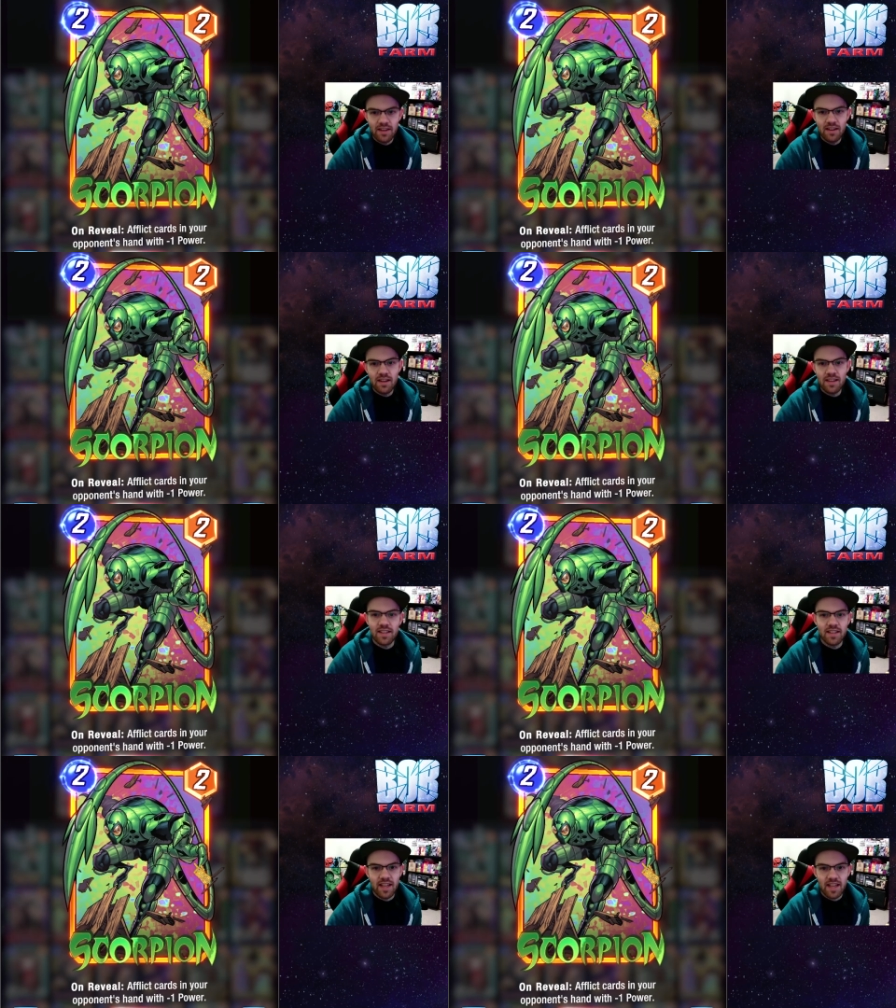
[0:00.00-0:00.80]

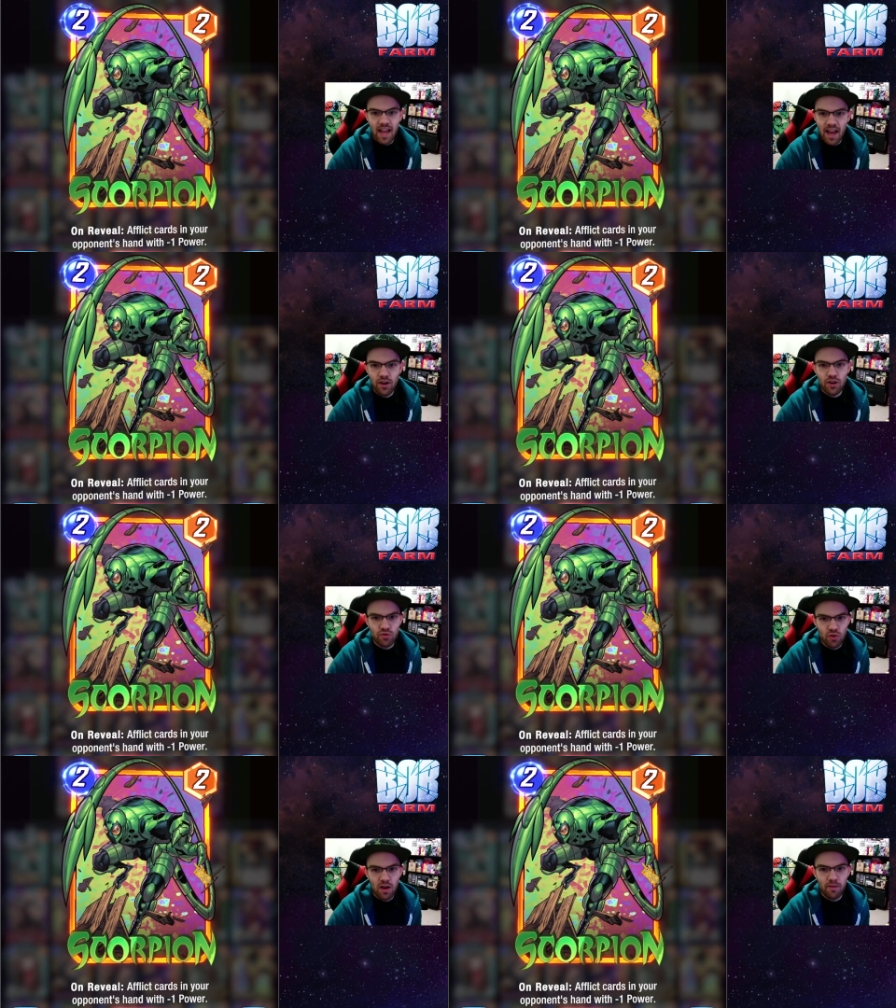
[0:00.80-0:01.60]
since they cannot
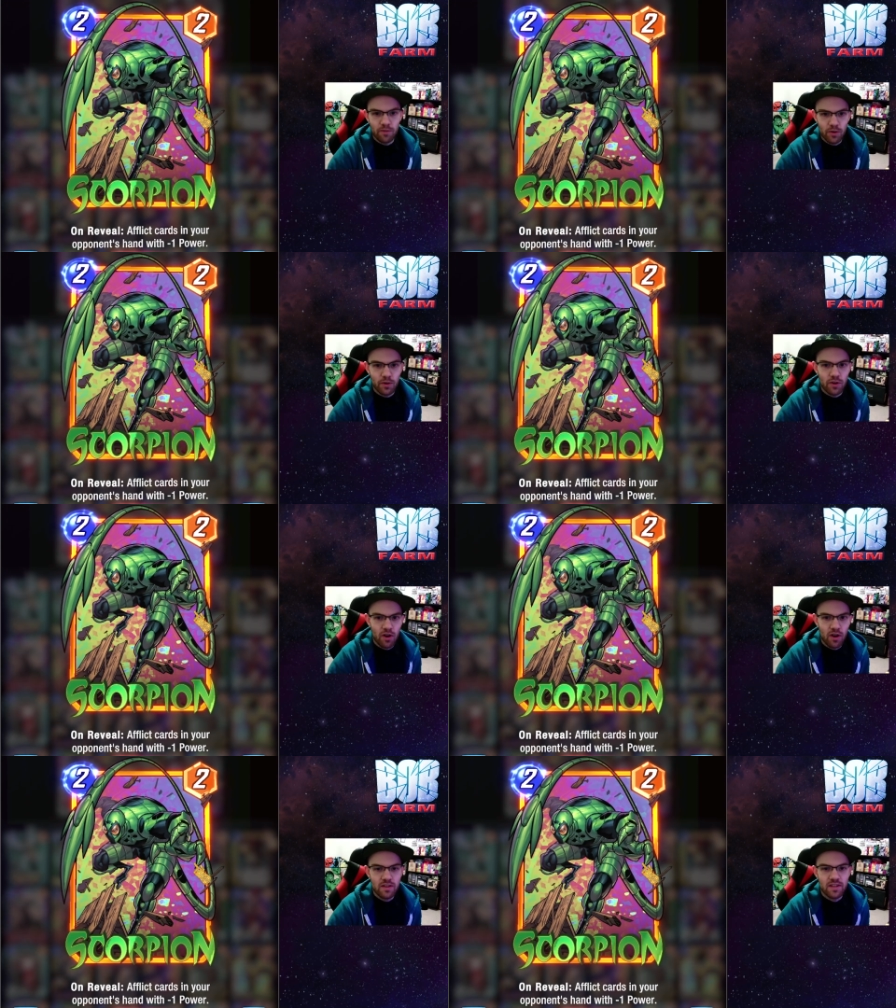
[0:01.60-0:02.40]
draw further
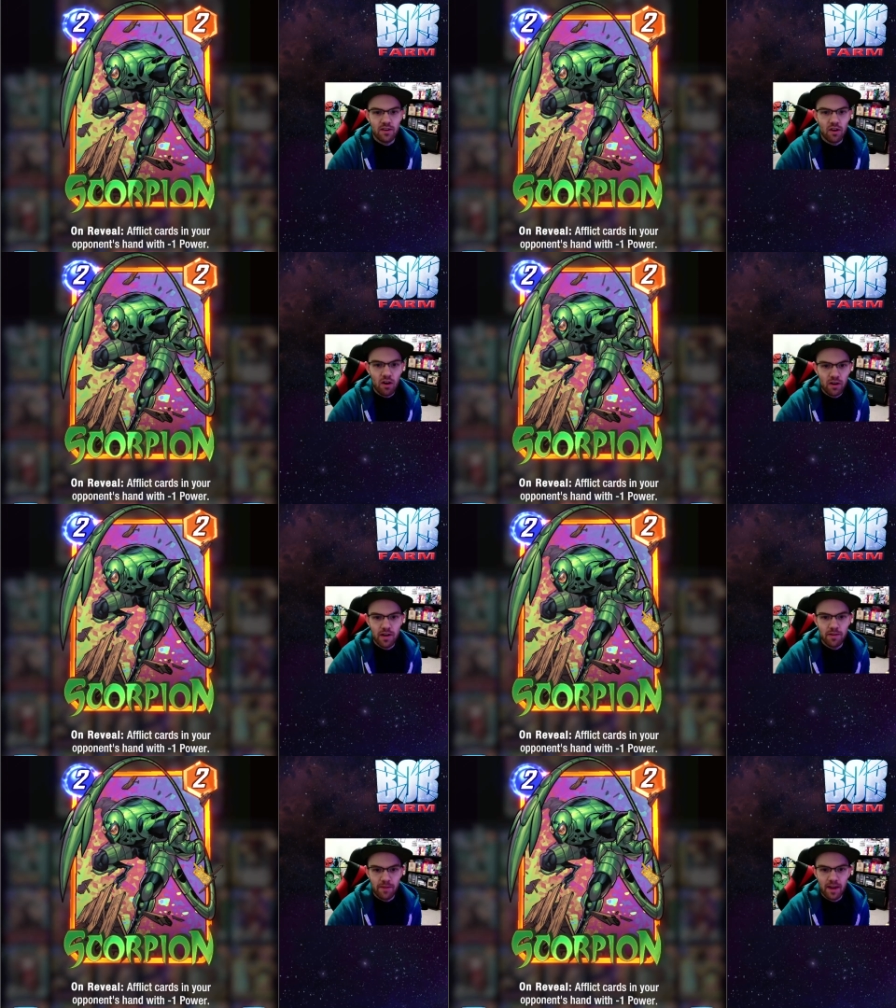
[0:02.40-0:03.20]
cards that aren't
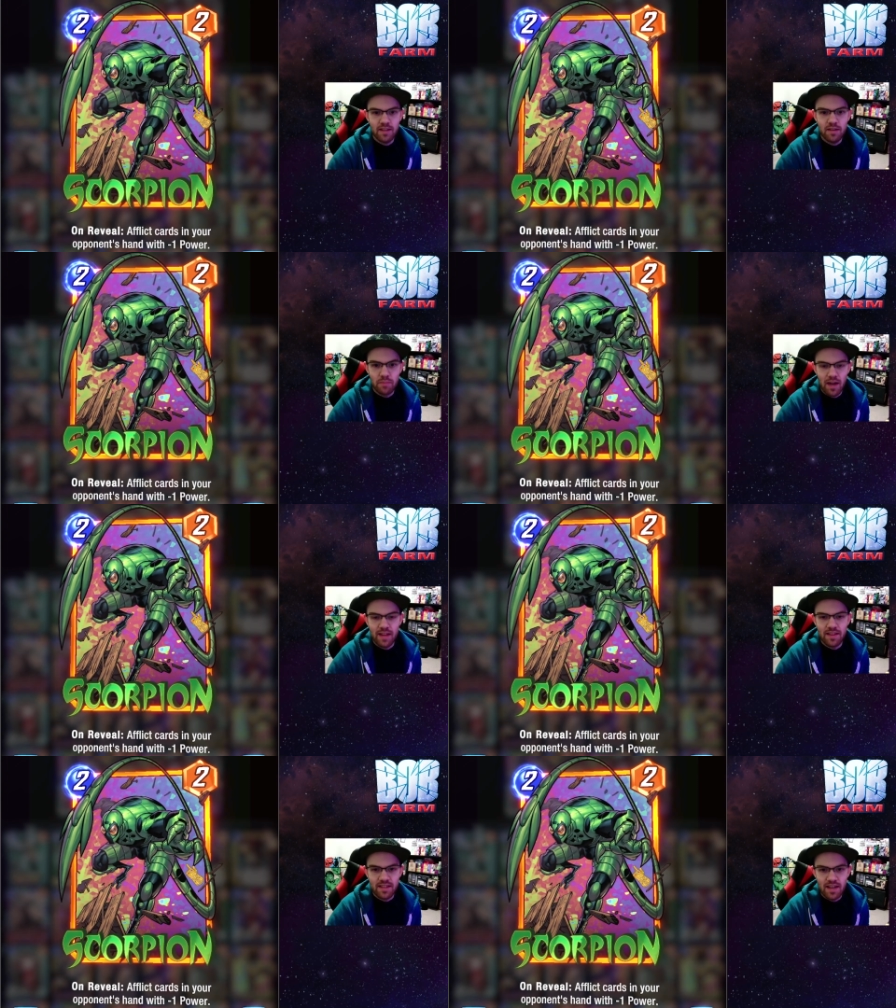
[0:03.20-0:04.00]
affected by
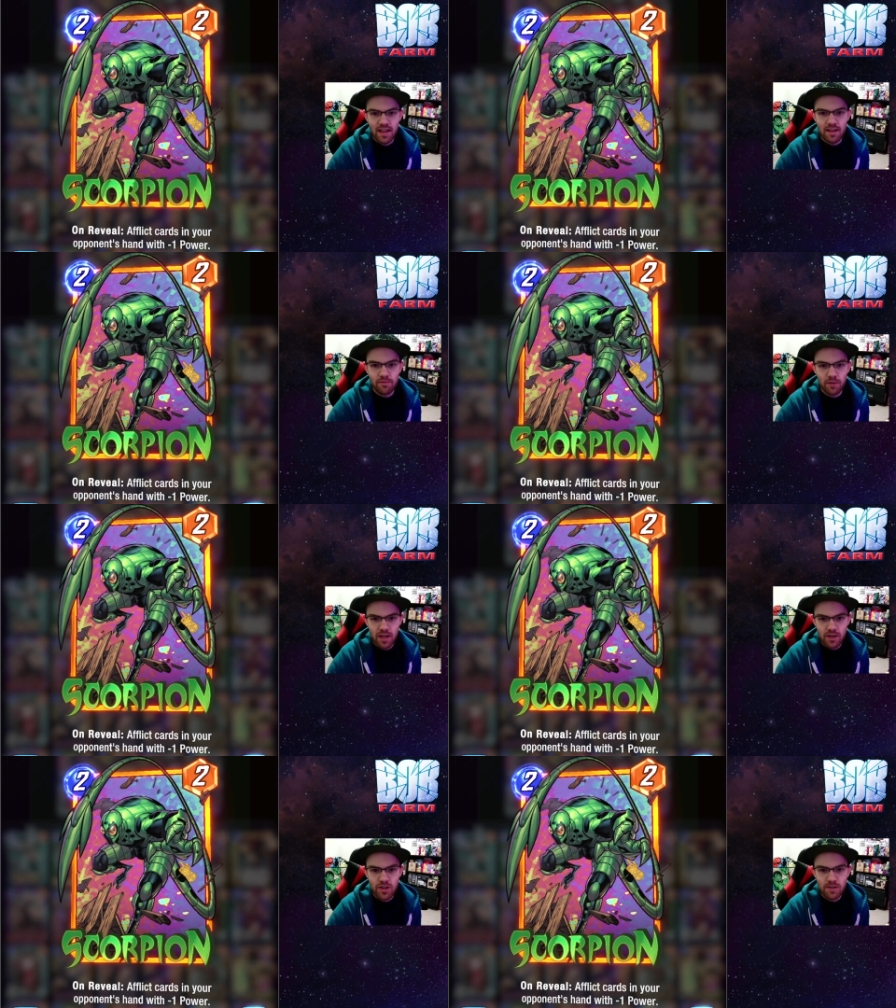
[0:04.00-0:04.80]
this negative
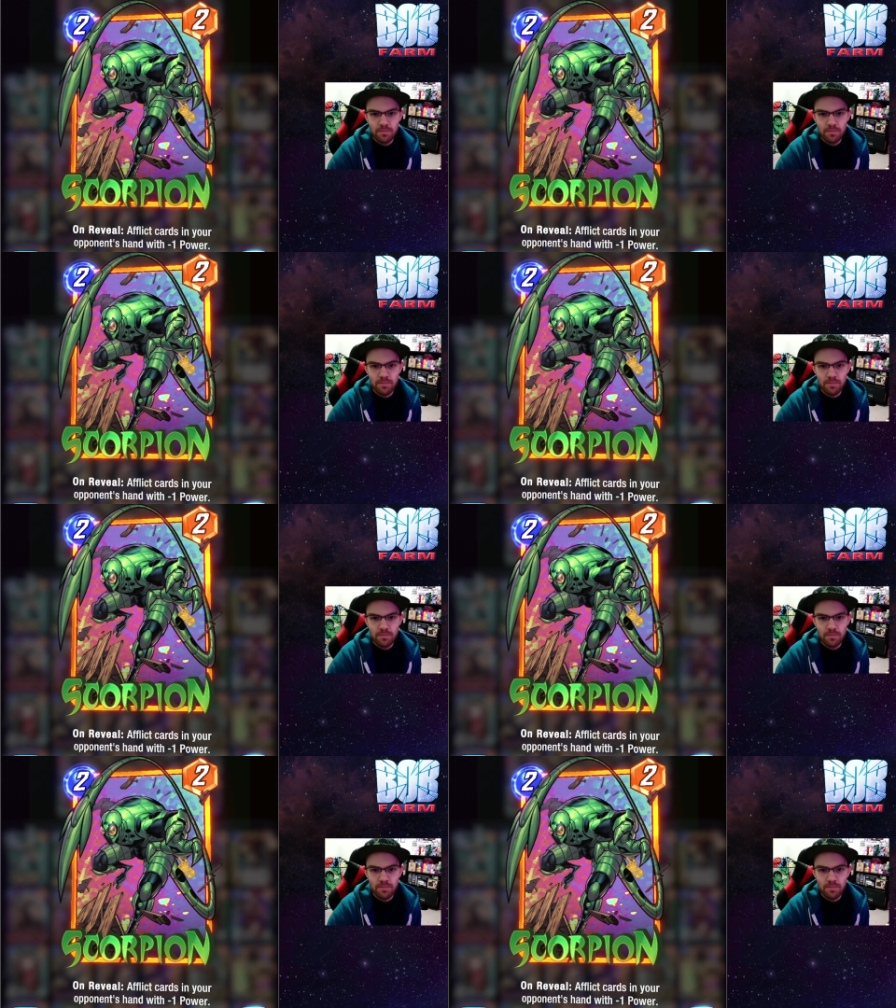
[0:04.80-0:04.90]
reduction.